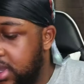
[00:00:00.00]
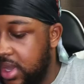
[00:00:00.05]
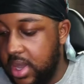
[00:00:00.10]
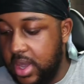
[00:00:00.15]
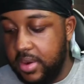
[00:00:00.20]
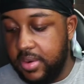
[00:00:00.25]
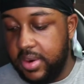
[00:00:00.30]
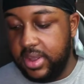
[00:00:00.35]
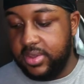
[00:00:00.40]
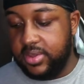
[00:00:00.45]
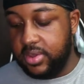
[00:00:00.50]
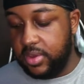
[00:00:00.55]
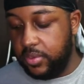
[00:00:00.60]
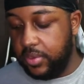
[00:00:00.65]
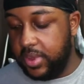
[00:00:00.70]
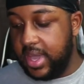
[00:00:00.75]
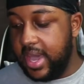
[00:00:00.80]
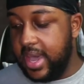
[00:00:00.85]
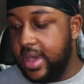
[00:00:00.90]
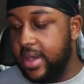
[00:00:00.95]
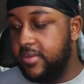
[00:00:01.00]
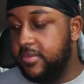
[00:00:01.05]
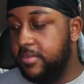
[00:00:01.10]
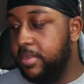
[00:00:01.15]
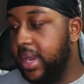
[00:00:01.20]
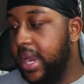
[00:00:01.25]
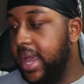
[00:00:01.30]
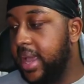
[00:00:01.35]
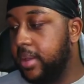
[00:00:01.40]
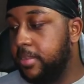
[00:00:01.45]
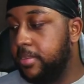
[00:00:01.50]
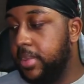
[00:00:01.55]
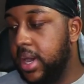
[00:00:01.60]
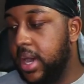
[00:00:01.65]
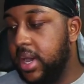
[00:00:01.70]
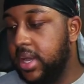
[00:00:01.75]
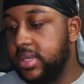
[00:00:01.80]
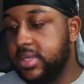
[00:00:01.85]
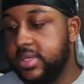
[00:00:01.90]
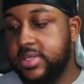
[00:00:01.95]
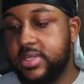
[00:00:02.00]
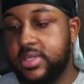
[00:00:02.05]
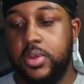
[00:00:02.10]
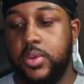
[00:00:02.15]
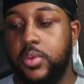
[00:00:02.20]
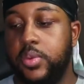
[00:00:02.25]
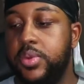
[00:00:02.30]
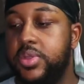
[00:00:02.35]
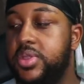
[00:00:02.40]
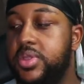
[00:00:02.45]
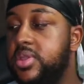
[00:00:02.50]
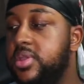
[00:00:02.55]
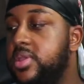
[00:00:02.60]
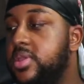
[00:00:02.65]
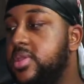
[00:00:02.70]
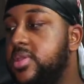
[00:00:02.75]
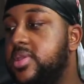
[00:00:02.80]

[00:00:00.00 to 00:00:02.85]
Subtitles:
All right, so we have Black Box, which is